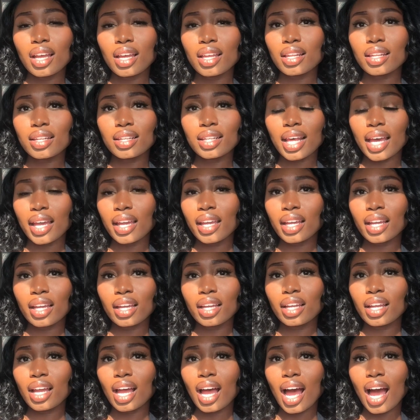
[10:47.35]
Like,
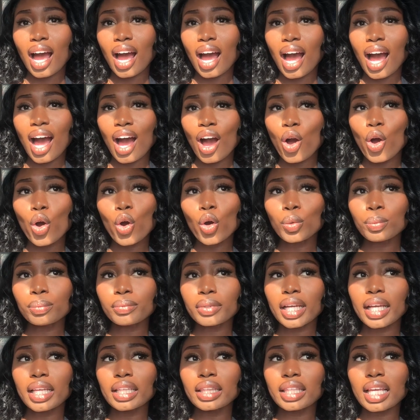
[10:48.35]
I hope
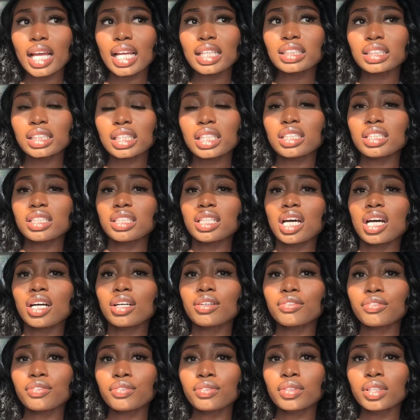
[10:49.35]
that that's
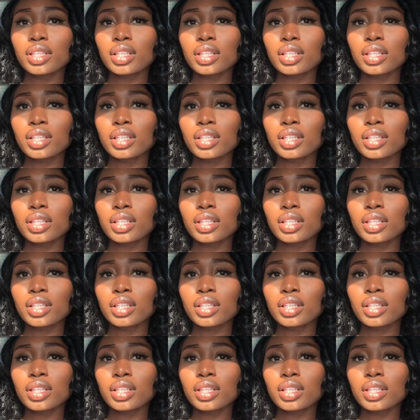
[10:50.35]
enough